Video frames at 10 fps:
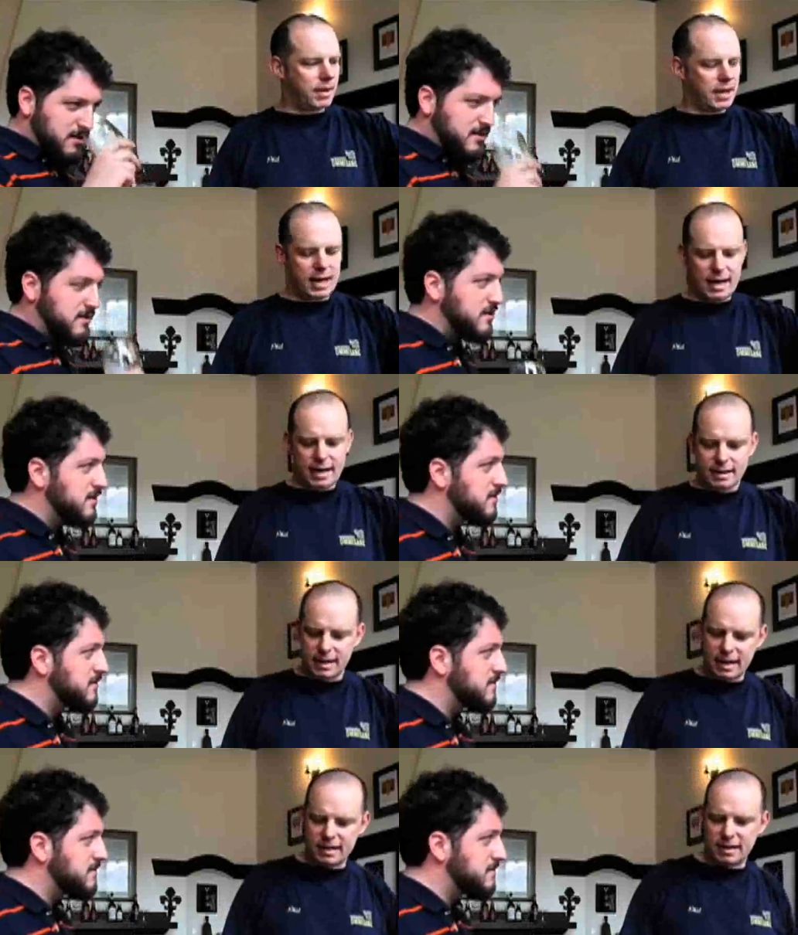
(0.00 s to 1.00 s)
Speaker 1: Uh,
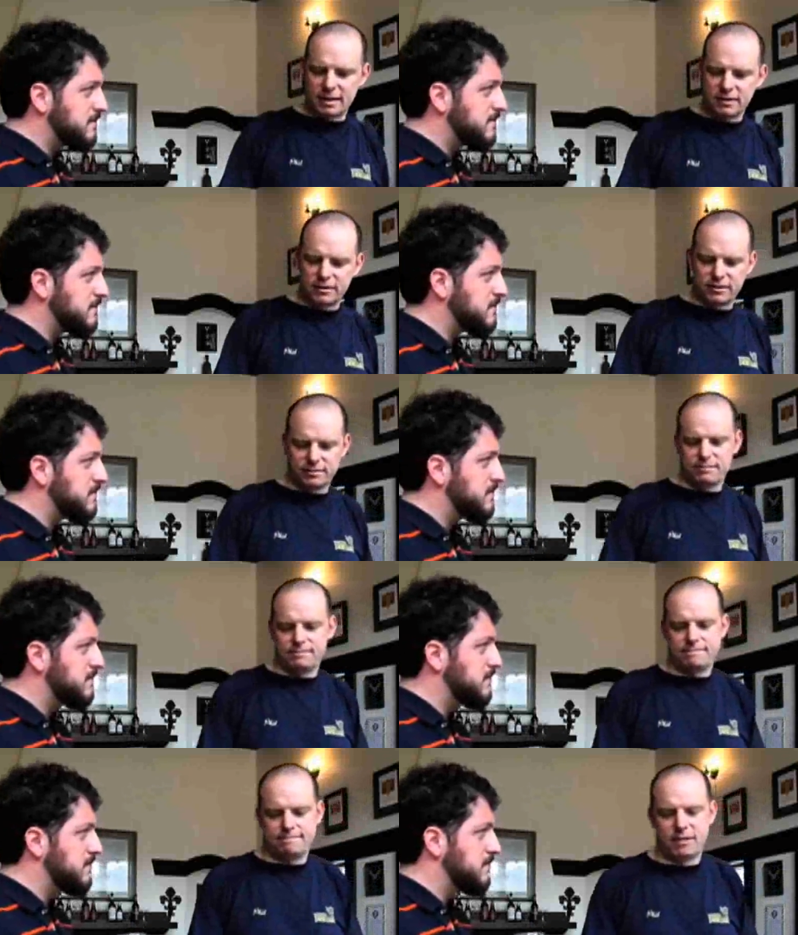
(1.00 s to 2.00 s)
and I think it's
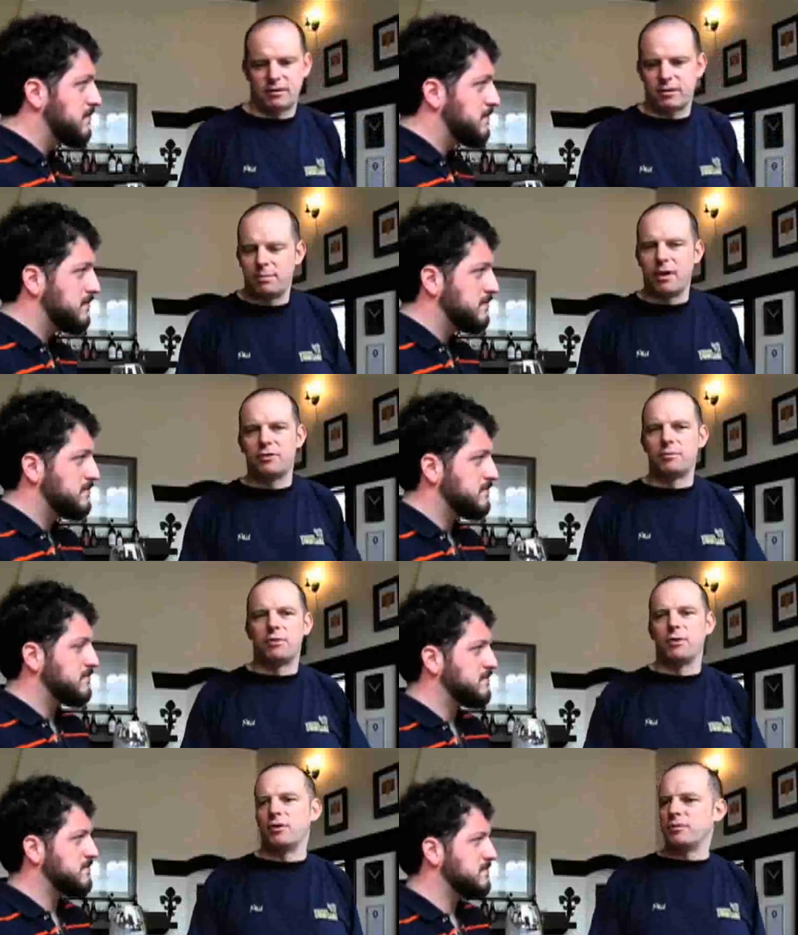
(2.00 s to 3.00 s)
some Belgian
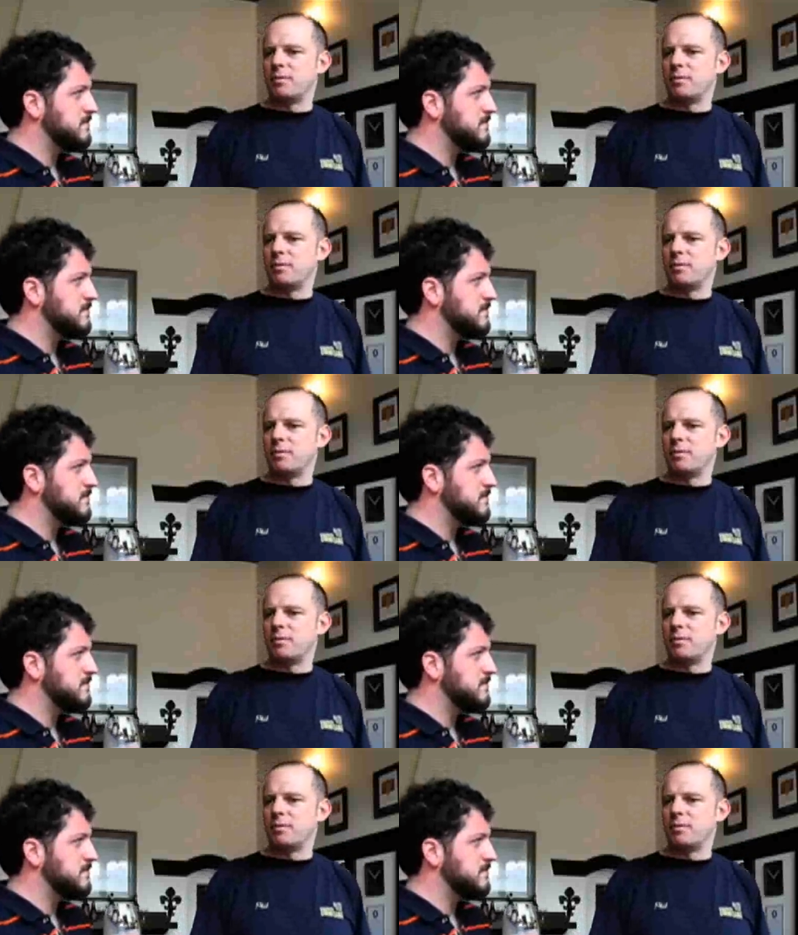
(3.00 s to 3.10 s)
brewers